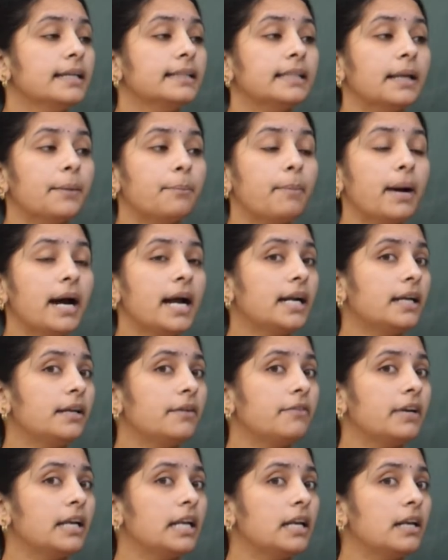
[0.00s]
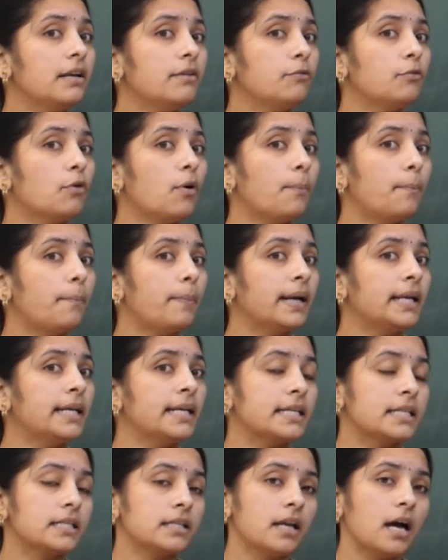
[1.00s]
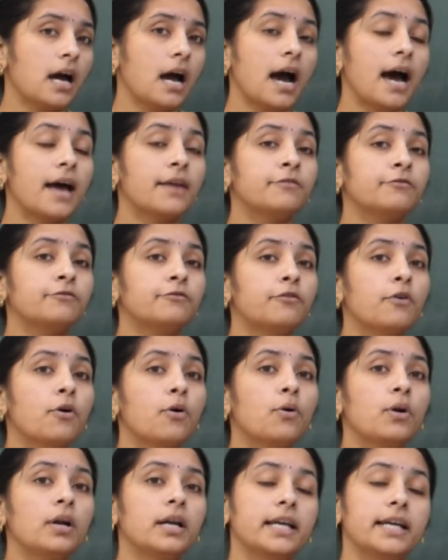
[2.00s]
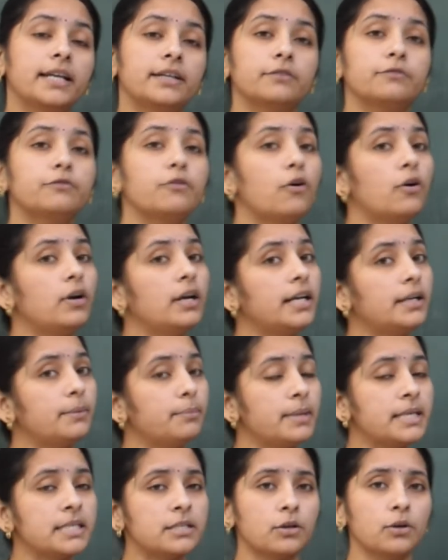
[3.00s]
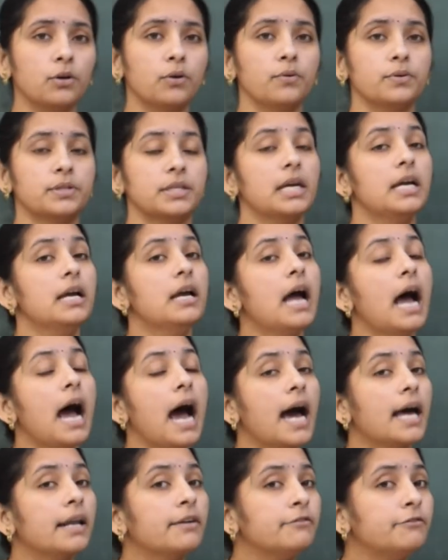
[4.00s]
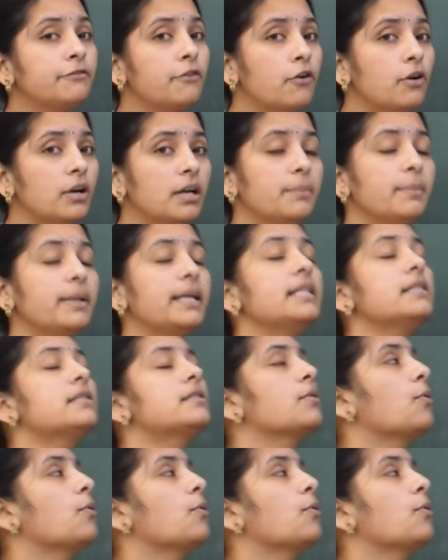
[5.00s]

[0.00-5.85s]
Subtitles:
the bud will open it, na unfold it. Fold it means close. Unfold means